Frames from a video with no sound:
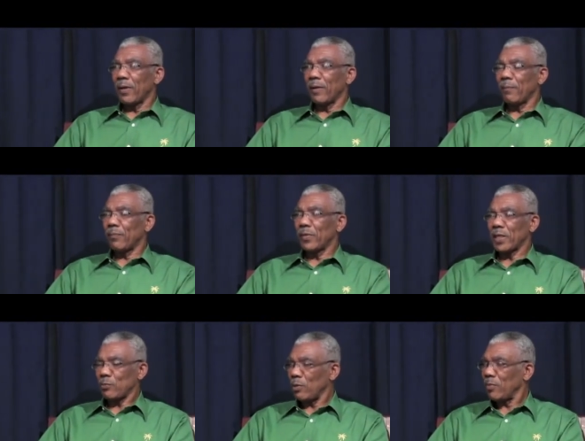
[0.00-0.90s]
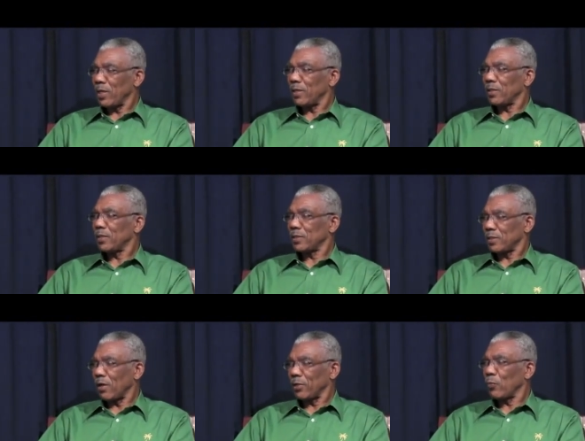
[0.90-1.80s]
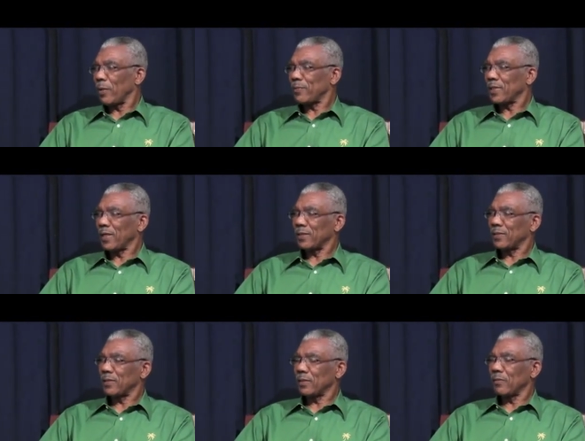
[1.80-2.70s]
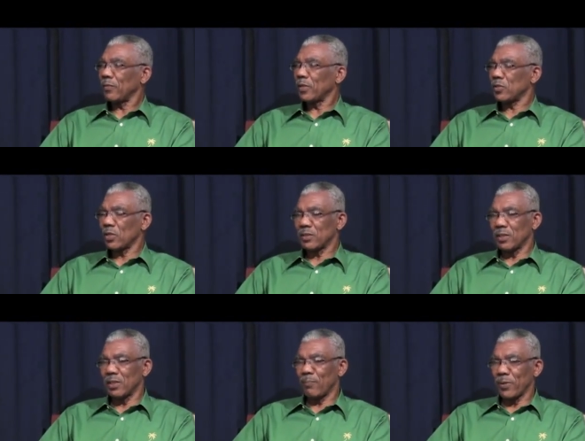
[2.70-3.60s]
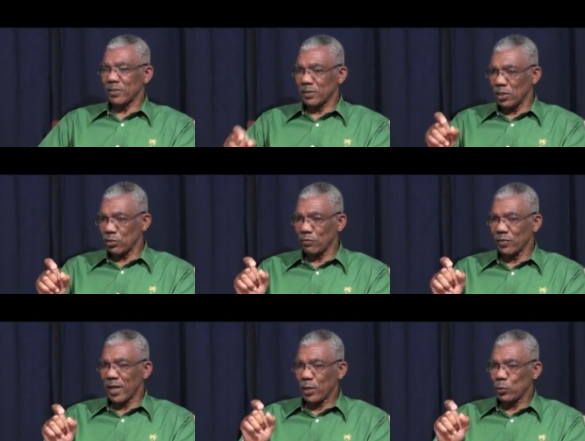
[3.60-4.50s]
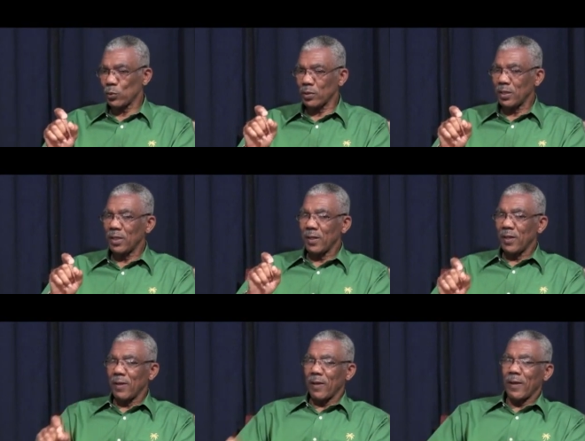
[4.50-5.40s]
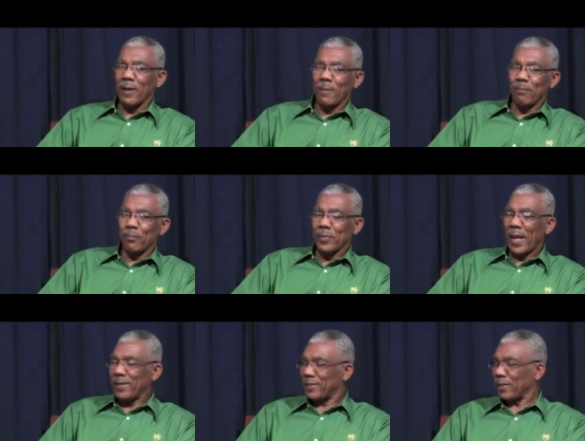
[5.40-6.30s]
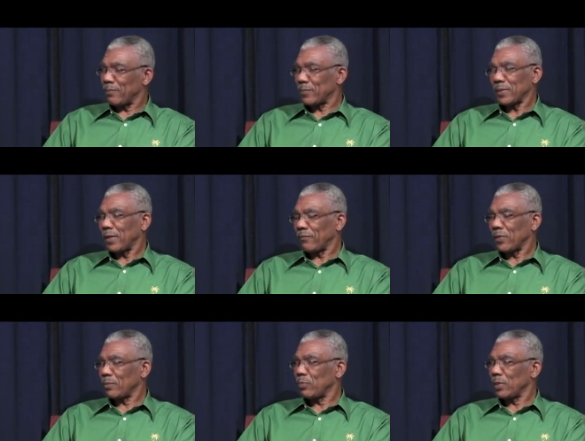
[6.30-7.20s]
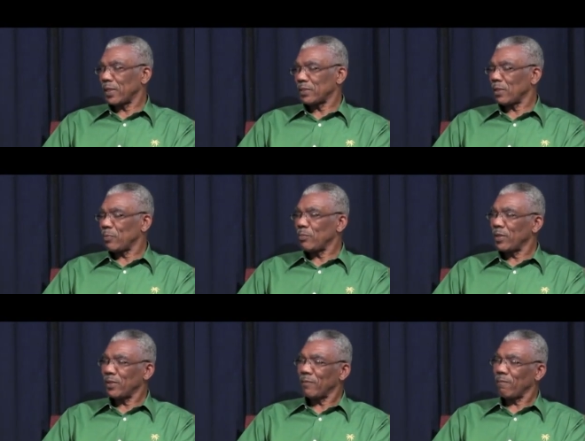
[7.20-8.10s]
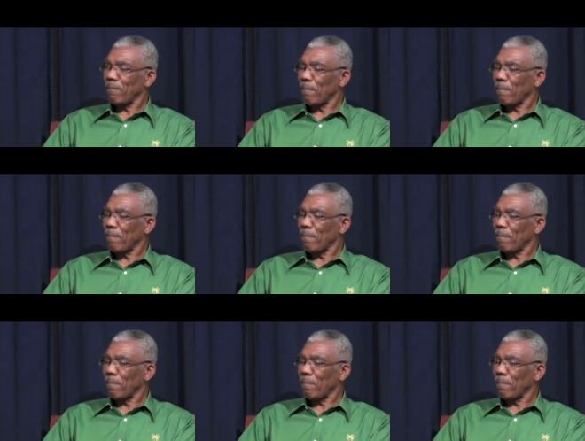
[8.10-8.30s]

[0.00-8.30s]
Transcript: um, has been made. It's on the website. It's just that the presentation of the actual um, item not be, has not been made.